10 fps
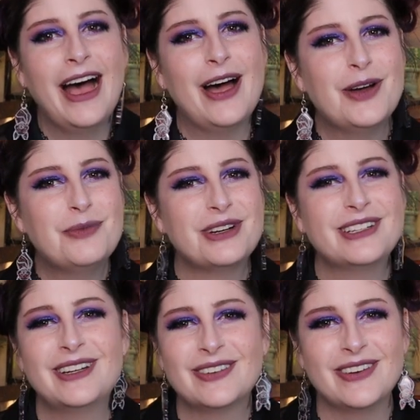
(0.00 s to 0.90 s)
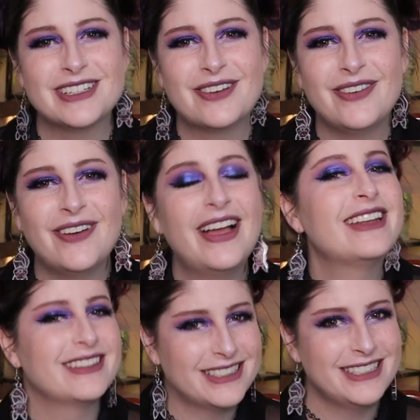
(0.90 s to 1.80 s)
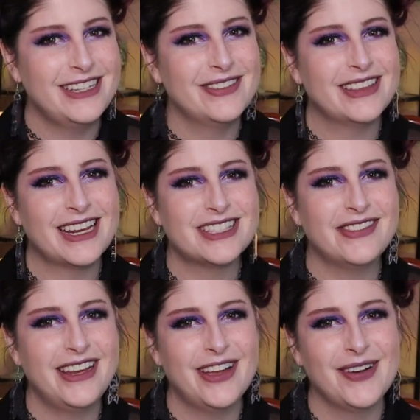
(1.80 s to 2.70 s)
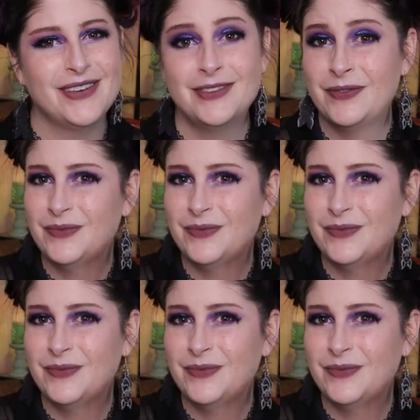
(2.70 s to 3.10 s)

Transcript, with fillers: I hope you're doing wonderful, and I'll see you in the next video.